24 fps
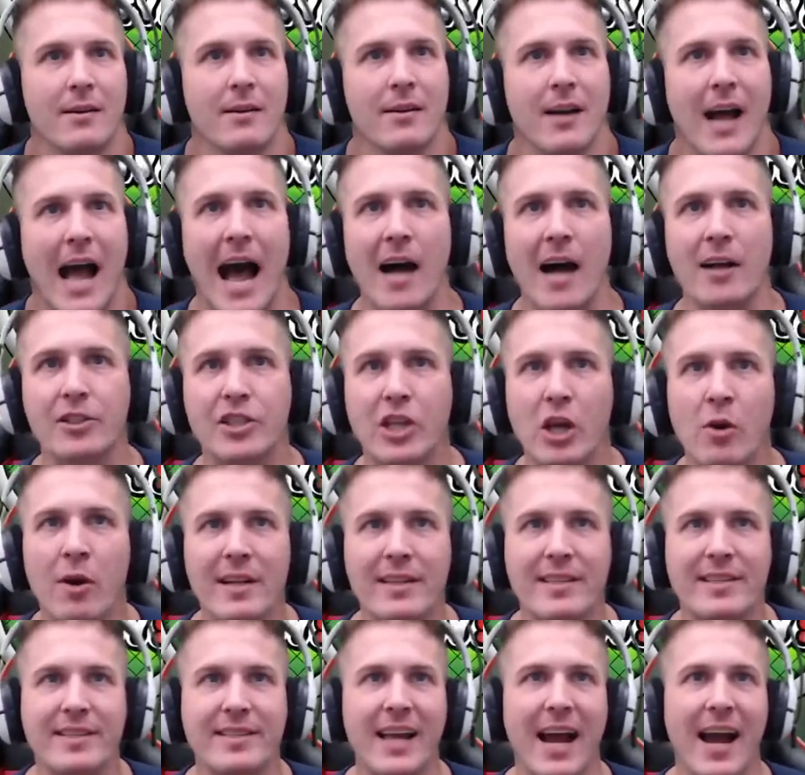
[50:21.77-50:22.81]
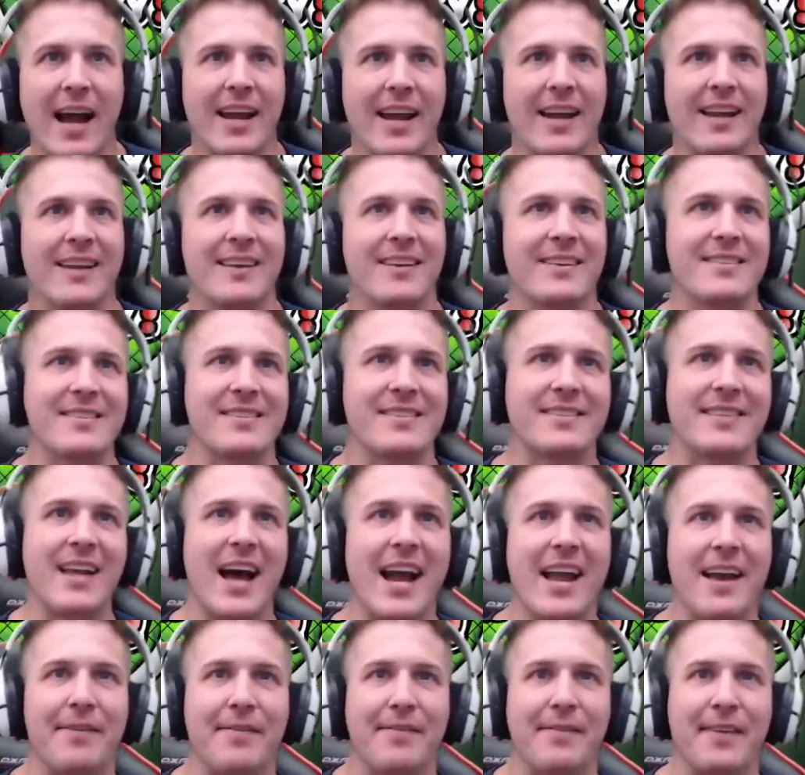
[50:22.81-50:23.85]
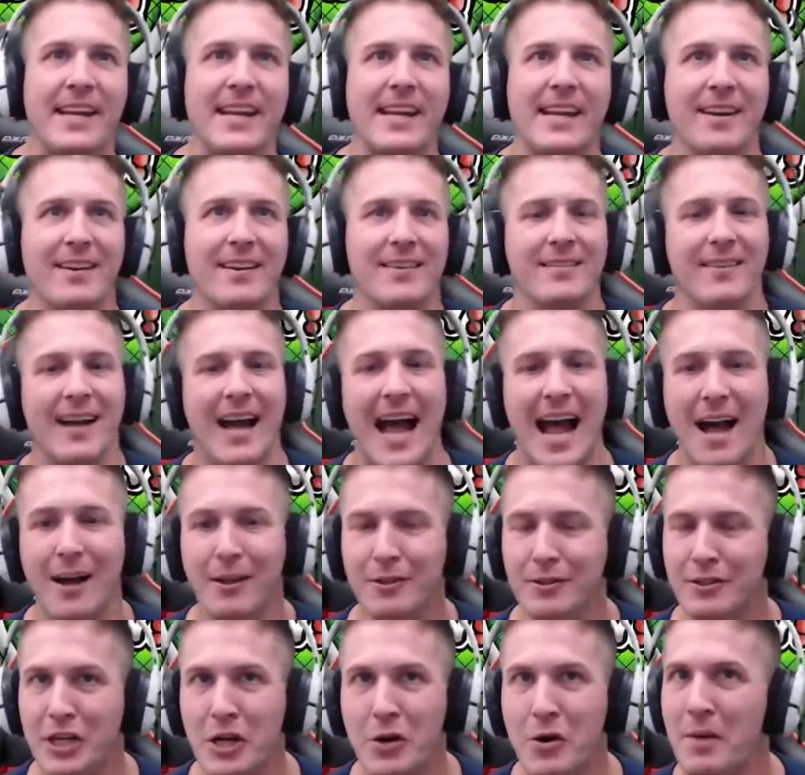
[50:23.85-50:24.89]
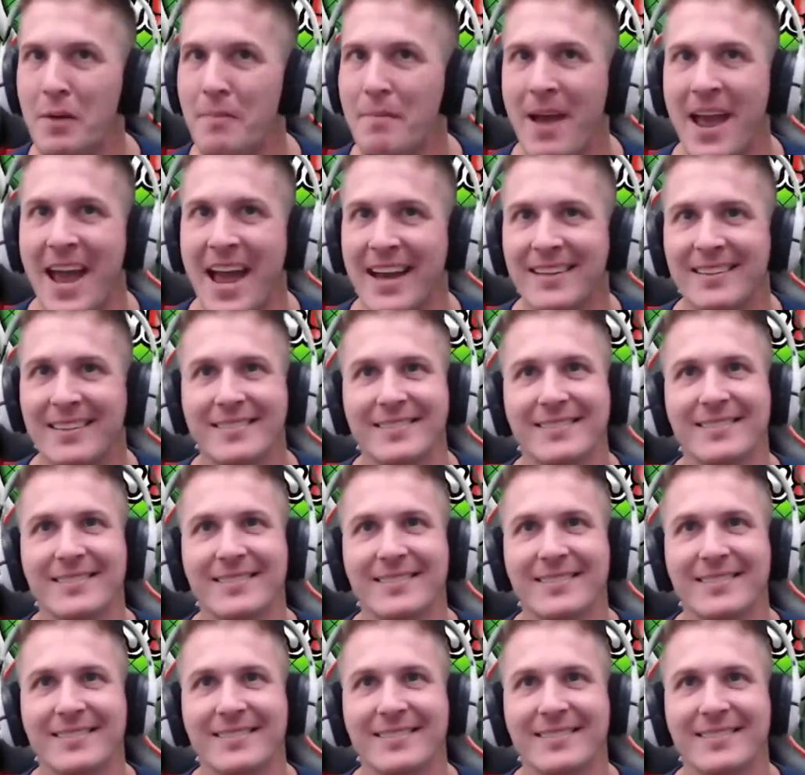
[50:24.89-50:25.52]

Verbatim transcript: I'll do it, Sai Sayafik. I'll do it, man.